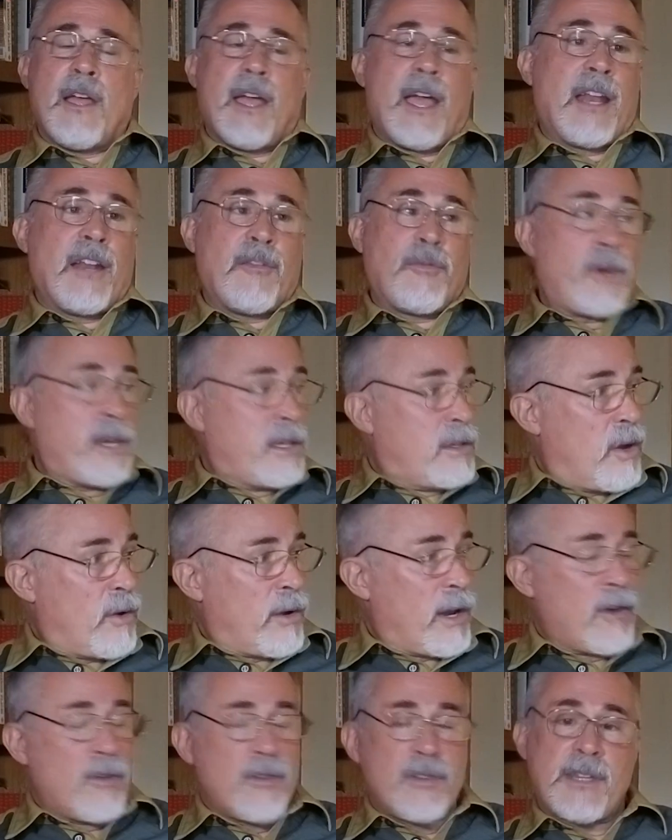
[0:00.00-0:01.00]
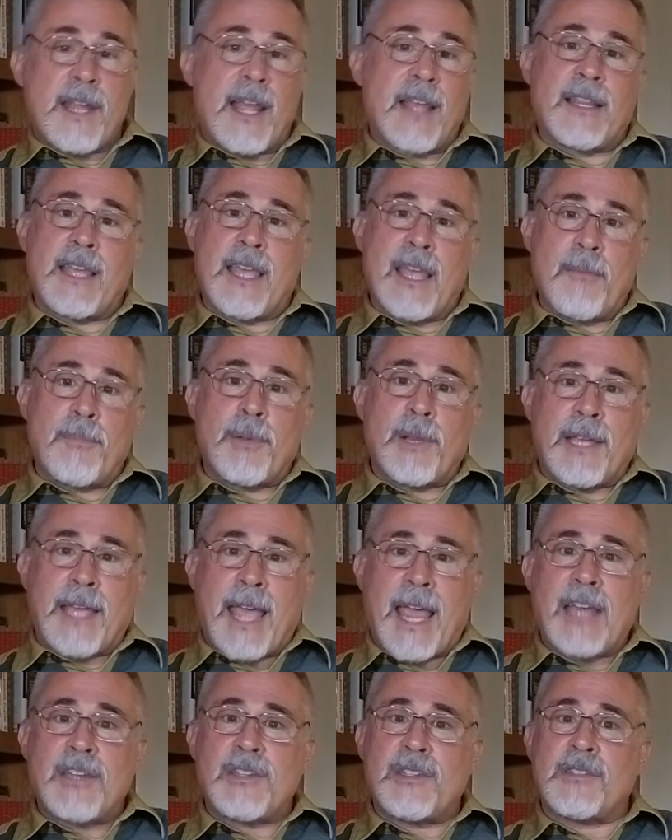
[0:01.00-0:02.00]
And if we don't understand the
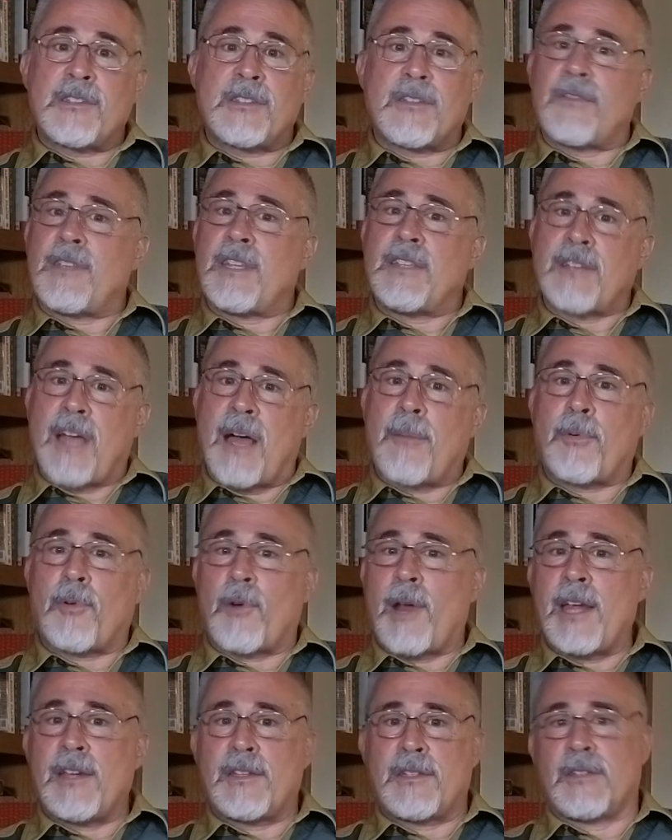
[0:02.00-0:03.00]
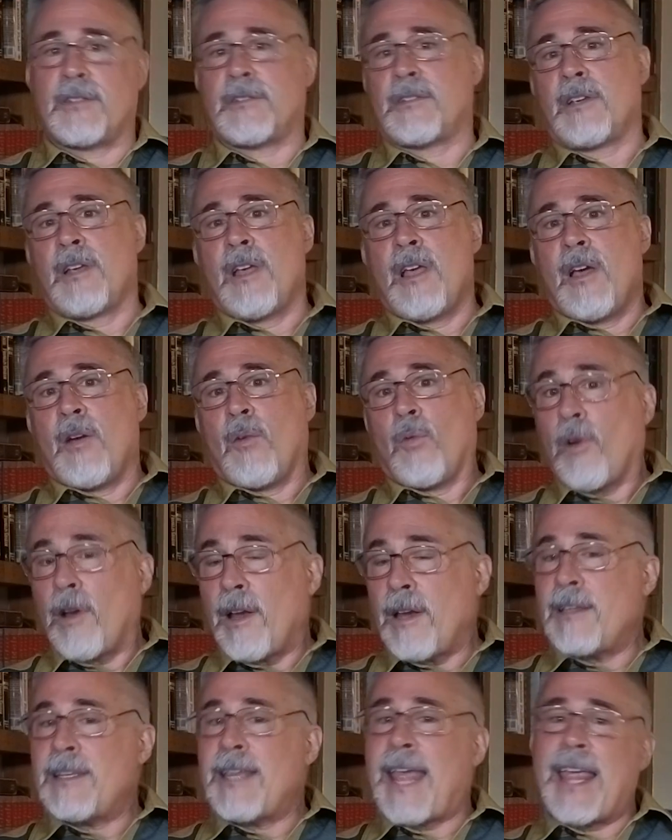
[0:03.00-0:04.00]
implications of these operations, we're
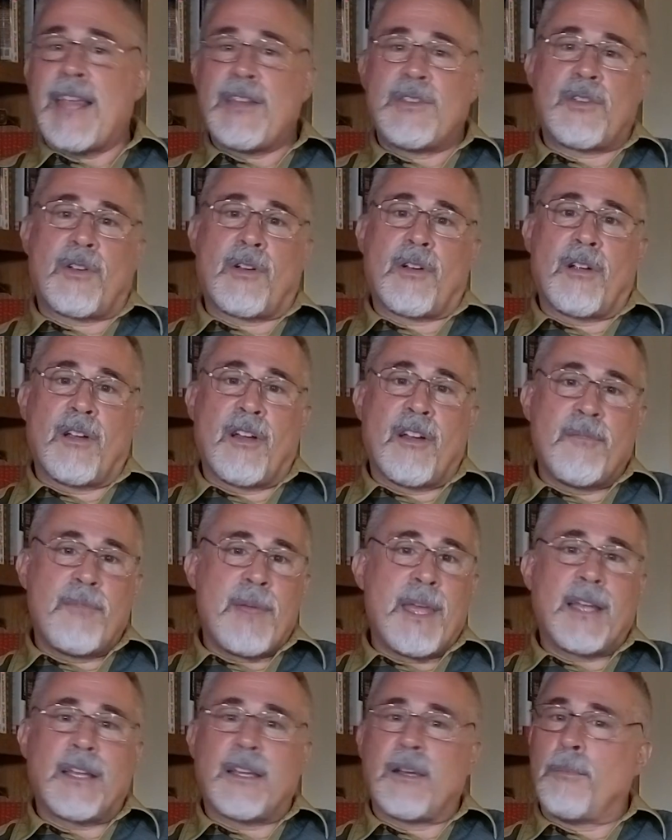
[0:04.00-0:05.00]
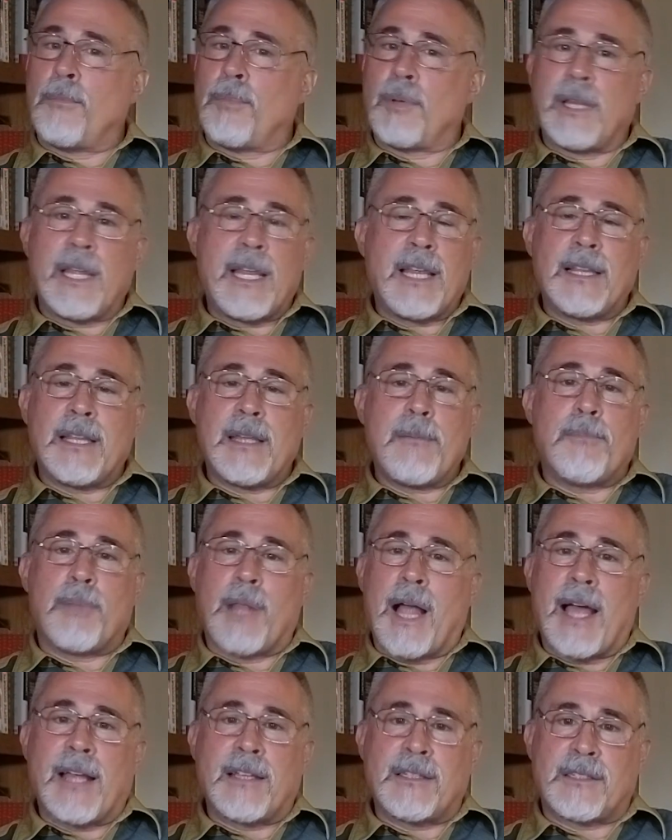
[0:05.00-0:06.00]
in danger of being completely
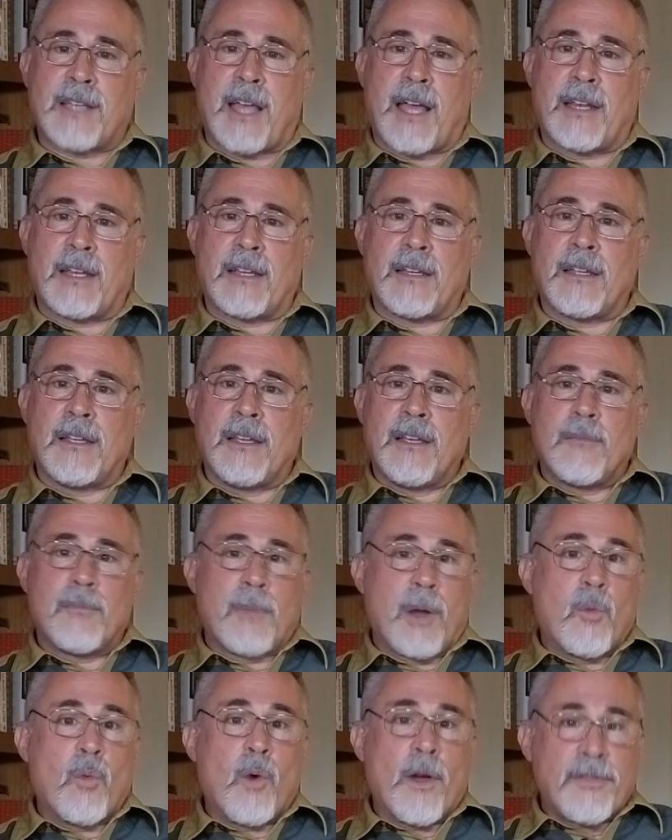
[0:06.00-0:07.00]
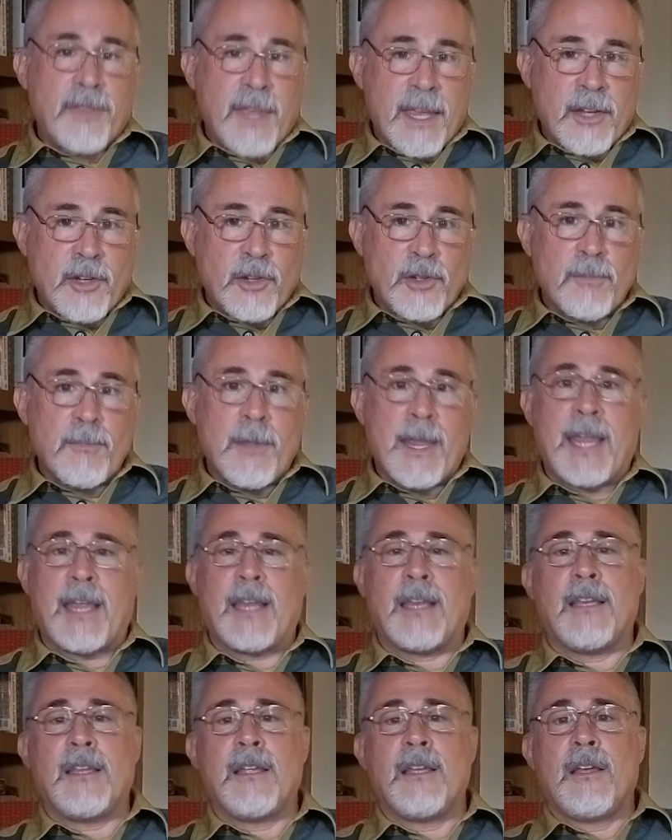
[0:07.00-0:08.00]
blindsided by what they could
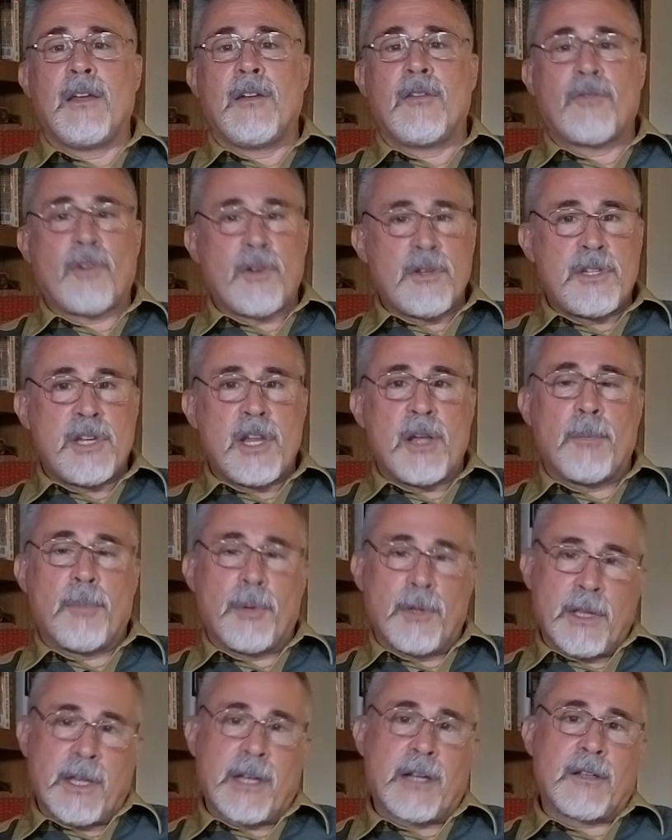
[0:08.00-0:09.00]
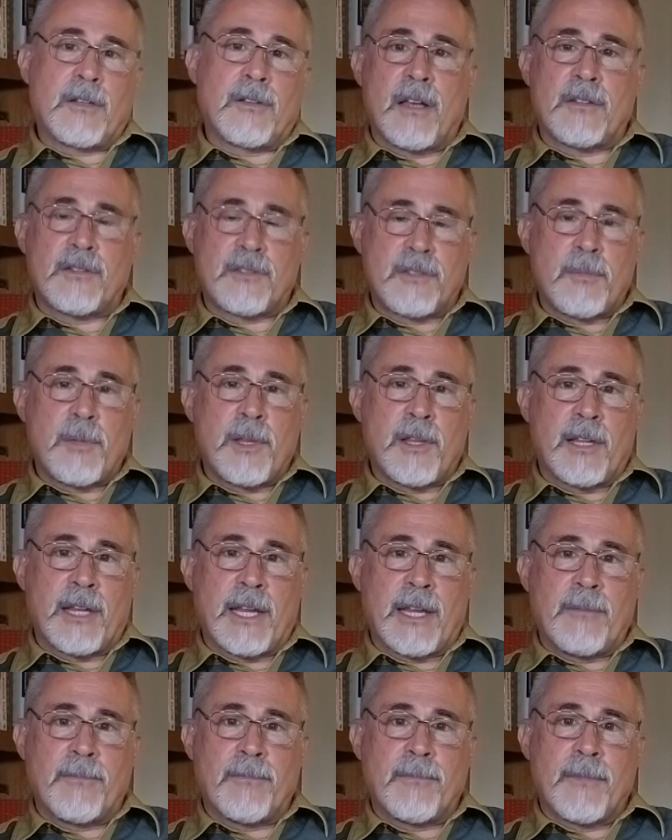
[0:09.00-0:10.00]
mean for geopolitical
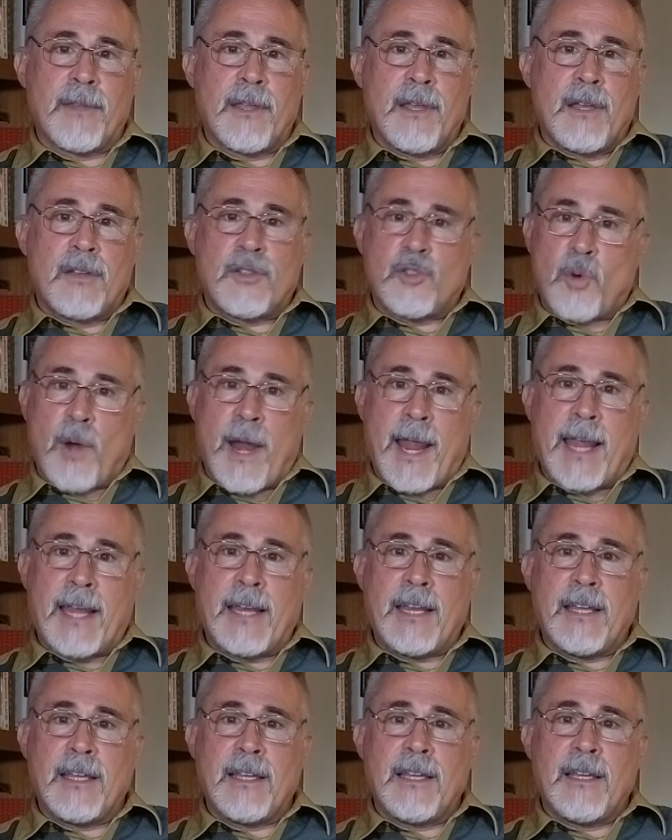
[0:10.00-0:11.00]
stability, trade,